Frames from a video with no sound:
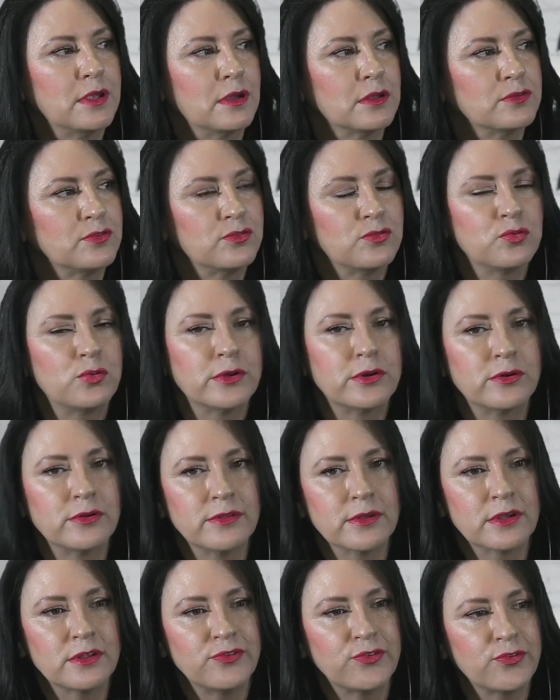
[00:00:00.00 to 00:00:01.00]
on Twitter in
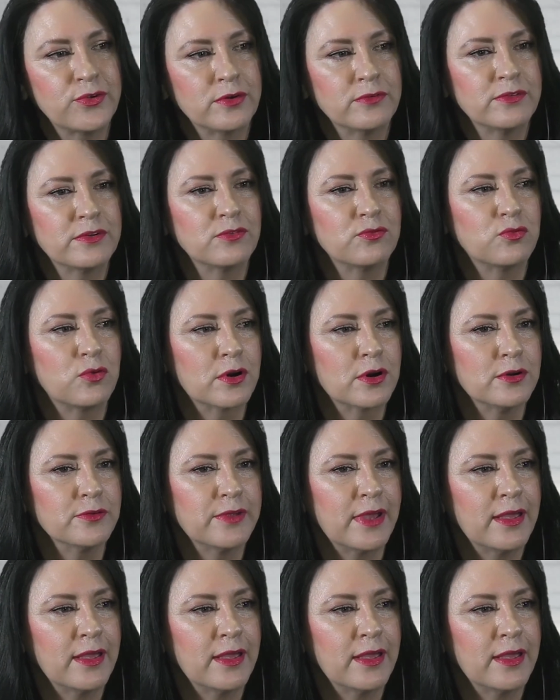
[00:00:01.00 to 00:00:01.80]
the conservative world,